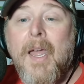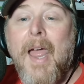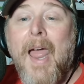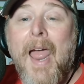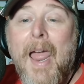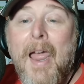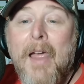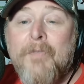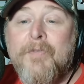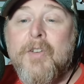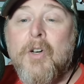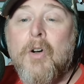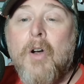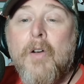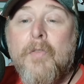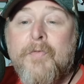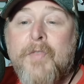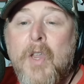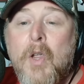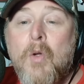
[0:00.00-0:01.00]

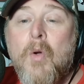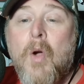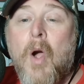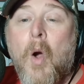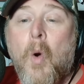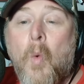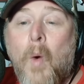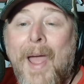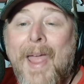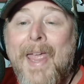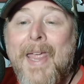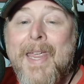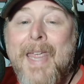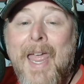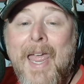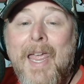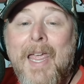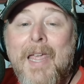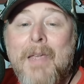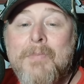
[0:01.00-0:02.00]
After a few away
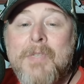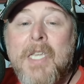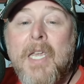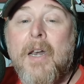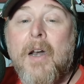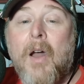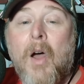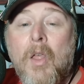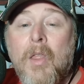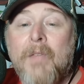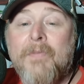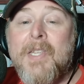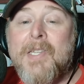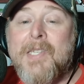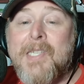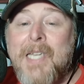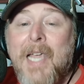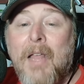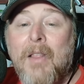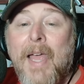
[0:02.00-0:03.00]
games and all of
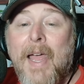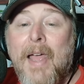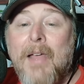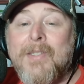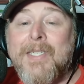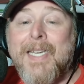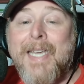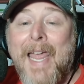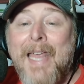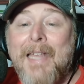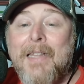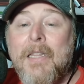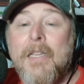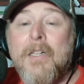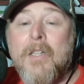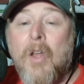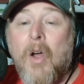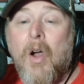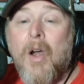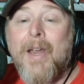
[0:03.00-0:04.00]
the sellouts,
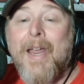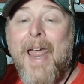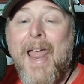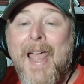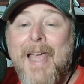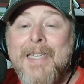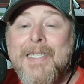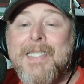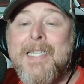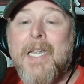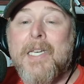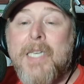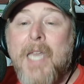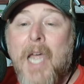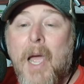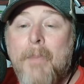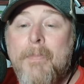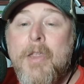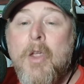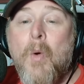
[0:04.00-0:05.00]
Caitlin Clark asked the
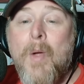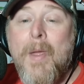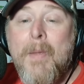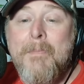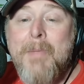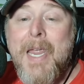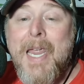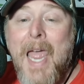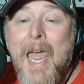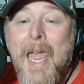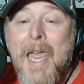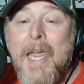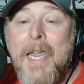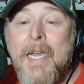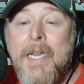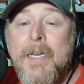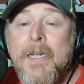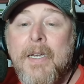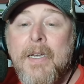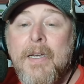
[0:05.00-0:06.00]

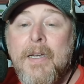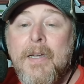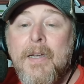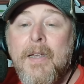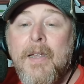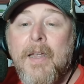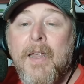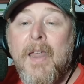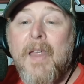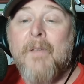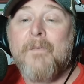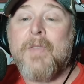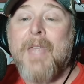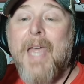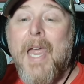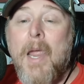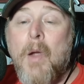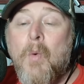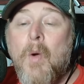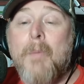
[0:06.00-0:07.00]
WNBA if
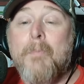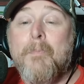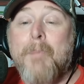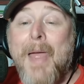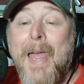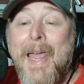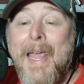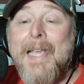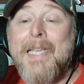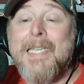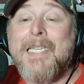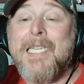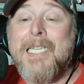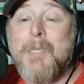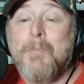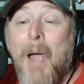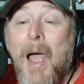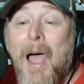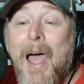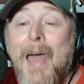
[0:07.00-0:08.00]
they would pay
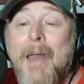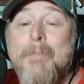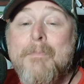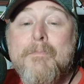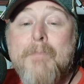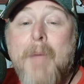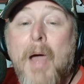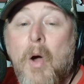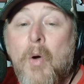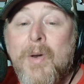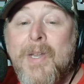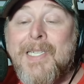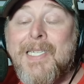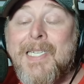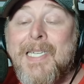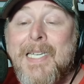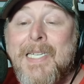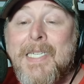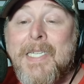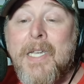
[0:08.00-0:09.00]
spot
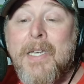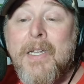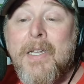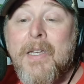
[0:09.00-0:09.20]
bonuses